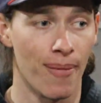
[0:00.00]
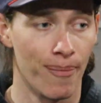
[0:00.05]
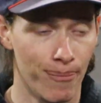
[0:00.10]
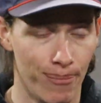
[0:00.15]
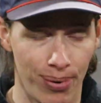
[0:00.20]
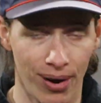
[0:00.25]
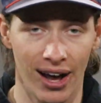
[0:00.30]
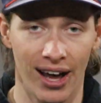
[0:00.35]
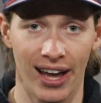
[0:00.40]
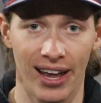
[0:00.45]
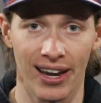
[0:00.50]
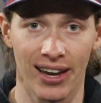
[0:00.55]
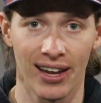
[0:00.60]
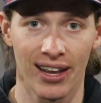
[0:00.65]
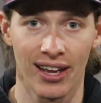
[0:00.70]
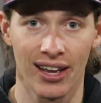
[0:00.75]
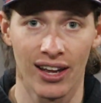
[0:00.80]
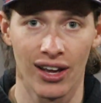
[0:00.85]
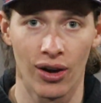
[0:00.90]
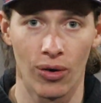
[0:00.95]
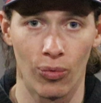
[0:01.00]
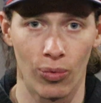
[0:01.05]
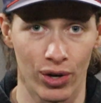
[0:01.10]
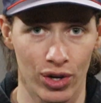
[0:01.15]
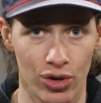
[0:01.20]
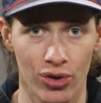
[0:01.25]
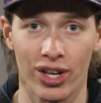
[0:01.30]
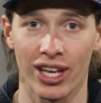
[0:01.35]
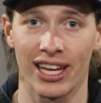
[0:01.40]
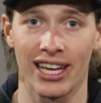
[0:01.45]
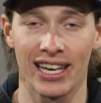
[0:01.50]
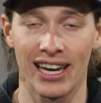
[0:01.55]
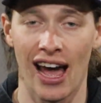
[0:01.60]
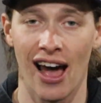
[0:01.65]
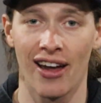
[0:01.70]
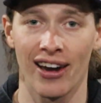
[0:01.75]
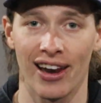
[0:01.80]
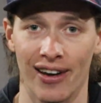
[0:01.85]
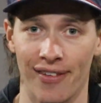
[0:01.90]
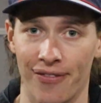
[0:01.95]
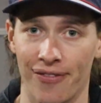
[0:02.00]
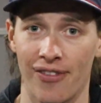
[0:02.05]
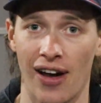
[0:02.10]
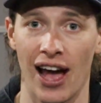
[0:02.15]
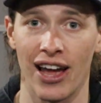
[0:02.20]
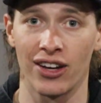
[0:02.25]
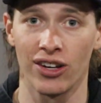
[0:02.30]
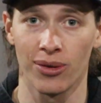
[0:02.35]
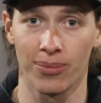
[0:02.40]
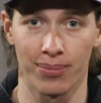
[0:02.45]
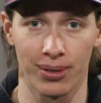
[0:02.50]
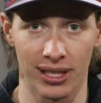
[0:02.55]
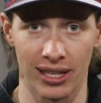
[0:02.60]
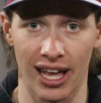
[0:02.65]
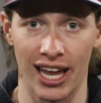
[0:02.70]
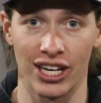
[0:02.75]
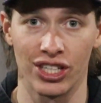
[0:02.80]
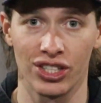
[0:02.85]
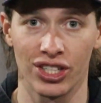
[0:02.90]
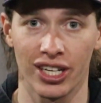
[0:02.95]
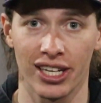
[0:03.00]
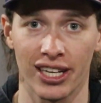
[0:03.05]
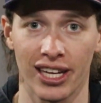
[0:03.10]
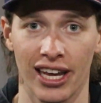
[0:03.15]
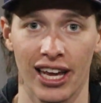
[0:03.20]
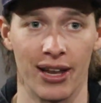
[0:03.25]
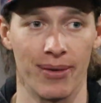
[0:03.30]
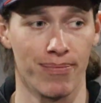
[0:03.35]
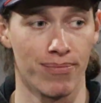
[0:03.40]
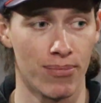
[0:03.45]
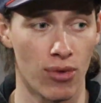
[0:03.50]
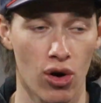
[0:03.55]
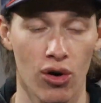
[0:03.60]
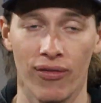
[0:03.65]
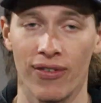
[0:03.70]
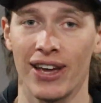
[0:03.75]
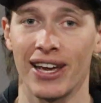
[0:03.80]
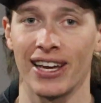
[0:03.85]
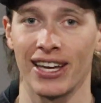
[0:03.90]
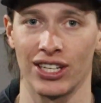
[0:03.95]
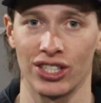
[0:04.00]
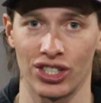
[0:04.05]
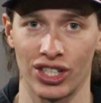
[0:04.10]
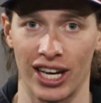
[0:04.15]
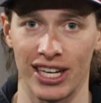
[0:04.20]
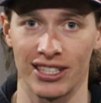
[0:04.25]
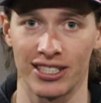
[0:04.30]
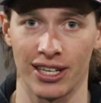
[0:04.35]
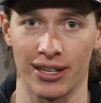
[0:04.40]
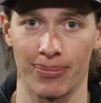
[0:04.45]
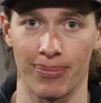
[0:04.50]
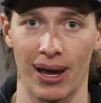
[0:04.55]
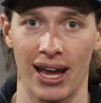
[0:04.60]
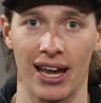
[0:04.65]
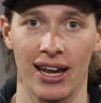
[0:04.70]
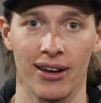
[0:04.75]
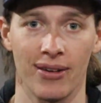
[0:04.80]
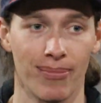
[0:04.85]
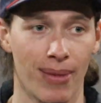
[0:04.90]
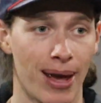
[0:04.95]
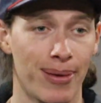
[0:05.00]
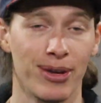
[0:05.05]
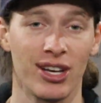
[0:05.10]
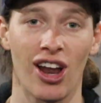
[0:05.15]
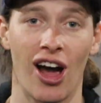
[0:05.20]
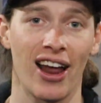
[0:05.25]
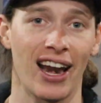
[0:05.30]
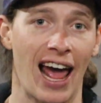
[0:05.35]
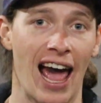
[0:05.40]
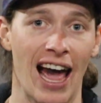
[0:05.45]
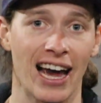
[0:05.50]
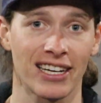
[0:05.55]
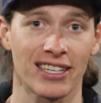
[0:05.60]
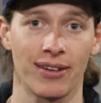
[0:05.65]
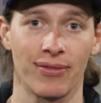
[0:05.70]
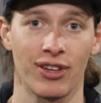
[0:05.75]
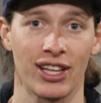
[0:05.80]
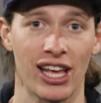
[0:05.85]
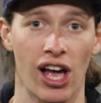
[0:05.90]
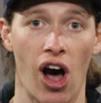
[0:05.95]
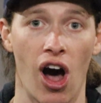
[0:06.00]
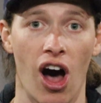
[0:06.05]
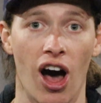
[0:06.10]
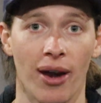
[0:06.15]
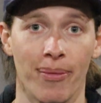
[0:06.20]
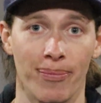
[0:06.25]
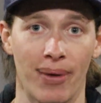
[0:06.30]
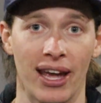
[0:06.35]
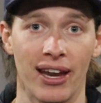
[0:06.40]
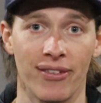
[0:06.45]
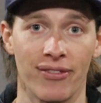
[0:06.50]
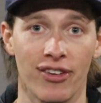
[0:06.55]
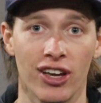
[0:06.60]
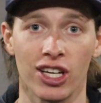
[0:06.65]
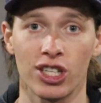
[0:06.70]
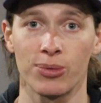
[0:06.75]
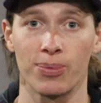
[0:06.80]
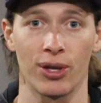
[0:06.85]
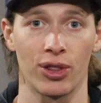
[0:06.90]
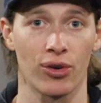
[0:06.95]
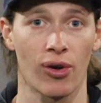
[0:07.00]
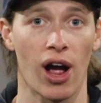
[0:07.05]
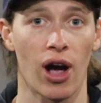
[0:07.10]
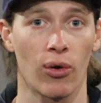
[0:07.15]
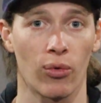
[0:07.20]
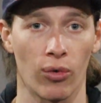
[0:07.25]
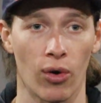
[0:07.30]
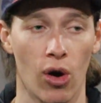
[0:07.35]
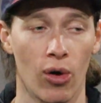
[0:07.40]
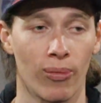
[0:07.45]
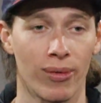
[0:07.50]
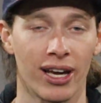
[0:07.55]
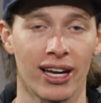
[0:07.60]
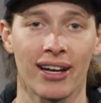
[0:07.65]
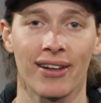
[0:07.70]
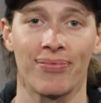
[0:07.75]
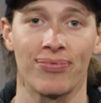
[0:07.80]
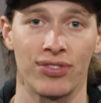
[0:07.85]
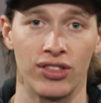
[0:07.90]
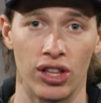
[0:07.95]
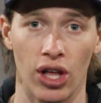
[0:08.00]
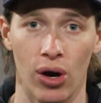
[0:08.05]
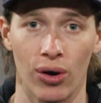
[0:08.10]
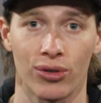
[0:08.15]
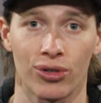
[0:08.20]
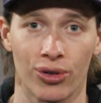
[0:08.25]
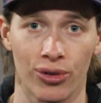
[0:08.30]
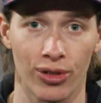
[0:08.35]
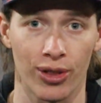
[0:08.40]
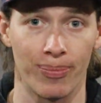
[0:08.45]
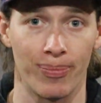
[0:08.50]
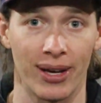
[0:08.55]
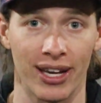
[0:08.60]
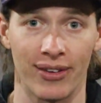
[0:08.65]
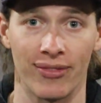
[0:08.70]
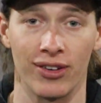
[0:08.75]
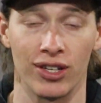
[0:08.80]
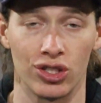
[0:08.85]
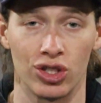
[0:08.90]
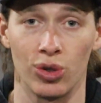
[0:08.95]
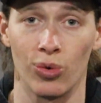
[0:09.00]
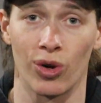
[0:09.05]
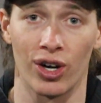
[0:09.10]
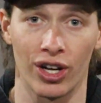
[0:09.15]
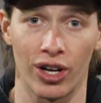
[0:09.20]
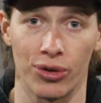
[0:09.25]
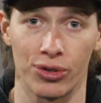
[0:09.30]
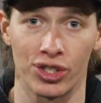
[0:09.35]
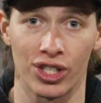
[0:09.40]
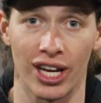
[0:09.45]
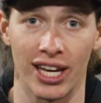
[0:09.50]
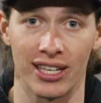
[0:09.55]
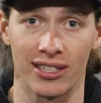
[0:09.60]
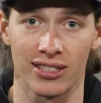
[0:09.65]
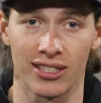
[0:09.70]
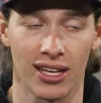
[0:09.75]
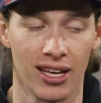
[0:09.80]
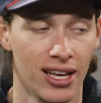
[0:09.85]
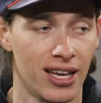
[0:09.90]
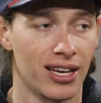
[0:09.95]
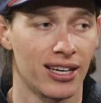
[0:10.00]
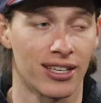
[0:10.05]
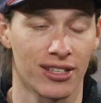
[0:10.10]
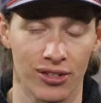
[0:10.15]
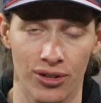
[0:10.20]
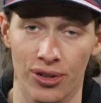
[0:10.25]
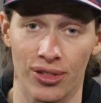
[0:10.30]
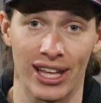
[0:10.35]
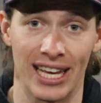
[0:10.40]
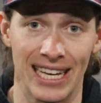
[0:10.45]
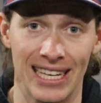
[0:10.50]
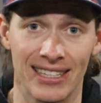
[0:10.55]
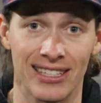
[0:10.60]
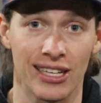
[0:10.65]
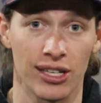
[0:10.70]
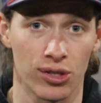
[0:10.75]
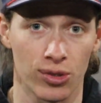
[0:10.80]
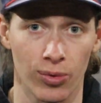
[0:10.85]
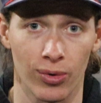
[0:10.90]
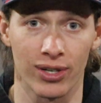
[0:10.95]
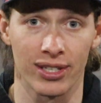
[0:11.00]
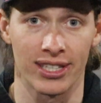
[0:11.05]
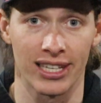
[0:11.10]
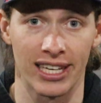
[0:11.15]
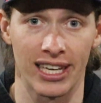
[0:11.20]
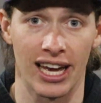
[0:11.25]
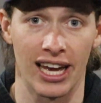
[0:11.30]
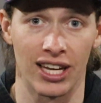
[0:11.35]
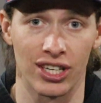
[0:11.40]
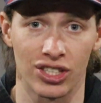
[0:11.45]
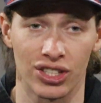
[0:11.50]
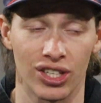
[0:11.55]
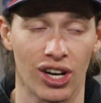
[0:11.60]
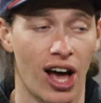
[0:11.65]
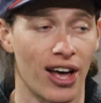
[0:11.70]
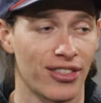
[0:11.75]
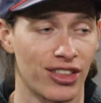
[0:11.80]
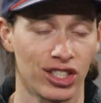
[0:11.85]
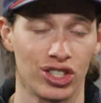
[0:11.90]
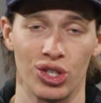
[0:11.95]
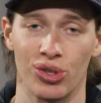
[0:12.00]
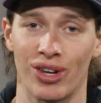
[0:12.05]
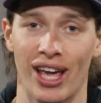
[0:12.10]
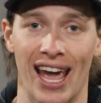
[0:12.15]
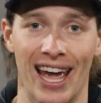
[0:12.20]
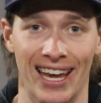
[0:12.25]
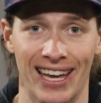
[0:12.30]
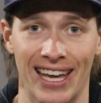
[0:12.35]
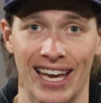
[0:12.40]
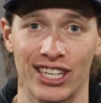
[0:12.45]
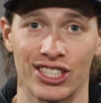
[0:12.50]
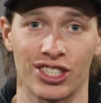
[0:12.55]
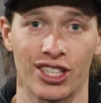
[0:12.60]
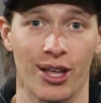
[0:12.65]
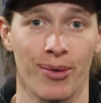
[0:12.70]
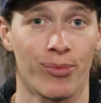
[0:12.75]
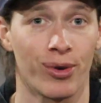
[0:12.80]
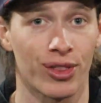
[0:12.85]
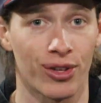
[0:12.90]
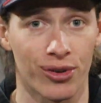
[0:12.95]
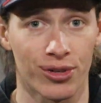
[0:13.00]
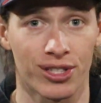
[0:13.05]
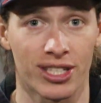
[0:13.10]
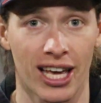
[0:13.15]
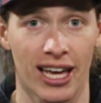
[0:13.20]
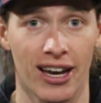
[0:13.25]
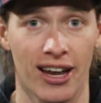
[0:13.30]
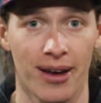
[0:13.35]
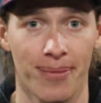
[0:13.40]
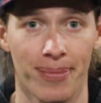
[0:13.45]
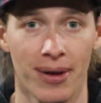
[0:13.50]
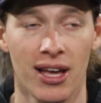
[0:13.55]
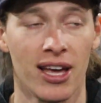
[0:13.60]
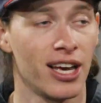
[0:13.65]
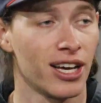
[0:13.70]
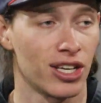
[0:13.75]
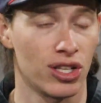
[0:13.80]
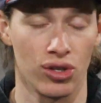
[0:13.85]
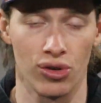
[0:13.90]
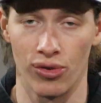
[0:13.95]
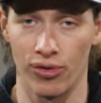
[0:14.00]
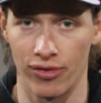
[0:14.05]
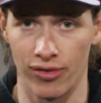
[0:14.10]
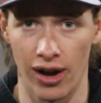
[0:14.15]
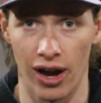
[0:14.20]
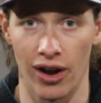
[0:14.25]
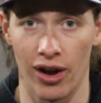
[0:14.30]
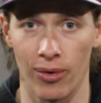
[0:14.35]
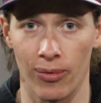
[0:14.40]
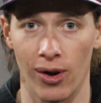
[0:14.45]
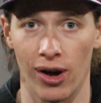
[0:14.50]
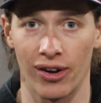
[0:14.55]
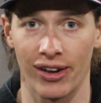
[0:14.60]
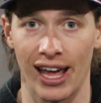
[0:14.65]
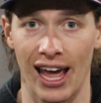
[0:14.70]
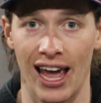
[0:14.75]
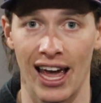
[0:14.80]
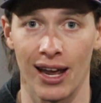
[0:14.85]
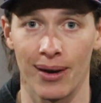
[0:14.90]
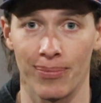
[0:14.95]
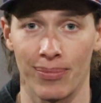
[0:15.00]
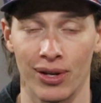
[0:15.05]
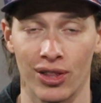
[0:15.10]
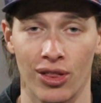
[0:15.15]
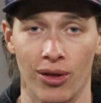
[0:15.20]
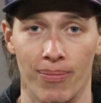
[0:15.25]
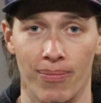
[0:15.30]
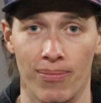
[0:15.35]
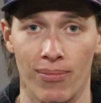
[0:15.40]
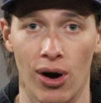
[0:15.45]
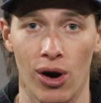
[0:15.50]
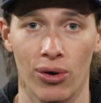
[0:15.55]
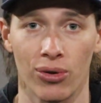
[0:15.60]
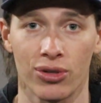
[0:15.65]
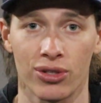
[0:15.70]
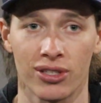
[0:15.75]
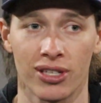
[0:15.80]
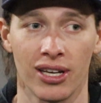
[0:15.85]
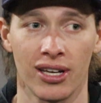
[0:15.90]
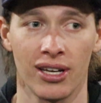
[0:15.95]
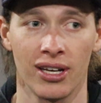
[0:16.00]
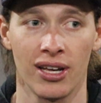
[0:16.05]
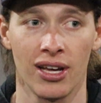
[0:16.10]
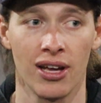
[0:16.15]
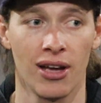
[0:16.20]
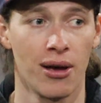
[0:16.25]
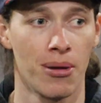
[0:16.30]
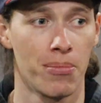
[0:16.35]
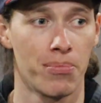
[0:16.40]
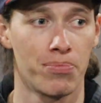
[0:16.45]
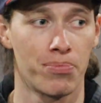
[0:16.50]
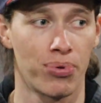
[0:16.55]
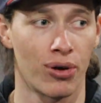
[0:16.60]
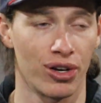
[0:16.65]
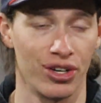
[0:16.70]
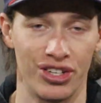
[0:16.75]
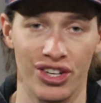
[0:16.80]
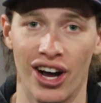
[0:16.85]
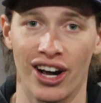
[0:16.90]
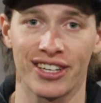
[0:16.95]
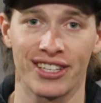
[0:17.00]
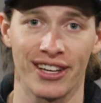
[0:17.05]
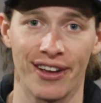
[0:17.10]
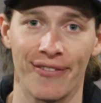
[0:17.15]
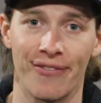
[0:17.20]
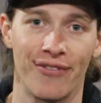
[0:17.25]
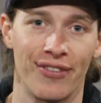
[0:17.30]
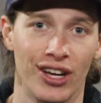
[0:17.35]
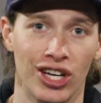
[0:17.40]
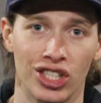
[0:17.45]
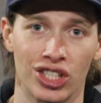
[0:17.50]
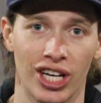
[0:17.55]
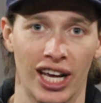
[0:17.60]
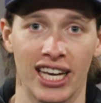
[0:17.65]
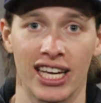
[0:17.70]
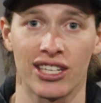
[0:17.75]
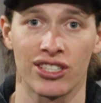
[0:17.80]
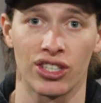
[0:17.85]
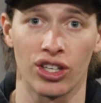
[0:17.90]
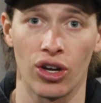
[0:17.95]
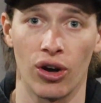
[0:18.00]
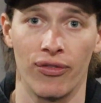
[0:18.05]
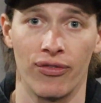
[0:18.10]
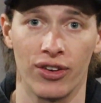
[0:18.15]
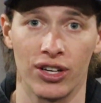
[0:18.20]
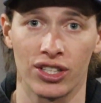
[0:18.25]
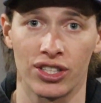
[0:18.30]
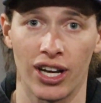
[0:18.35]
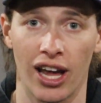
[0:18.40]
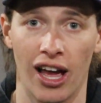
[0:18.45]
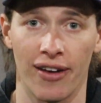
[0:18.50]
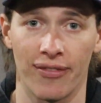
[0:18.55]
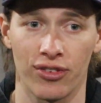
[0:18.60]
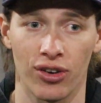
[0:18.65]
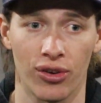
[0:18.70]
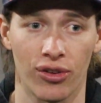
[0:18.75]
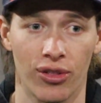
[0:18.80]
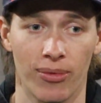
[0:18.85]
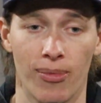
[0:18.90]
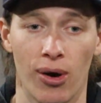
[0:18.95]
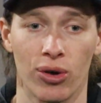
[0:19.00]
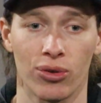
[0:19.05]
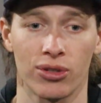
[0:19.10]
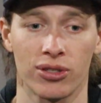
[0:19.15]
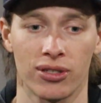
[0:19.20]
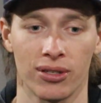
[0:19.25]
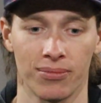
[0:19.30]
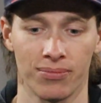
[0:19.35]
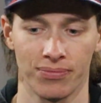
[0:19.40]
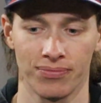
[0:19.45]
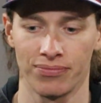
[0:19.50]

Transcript: But when you can get out and find them pelagic and moving and chasing bait, maybe not actively on bait fish, but they're out roaming, those are the big fish you want to go chase because they're the easiest ones to catch. Not that you can't catch them when they're set up, because you very well can, but the most productive fish, I guess, to go fish after, the most,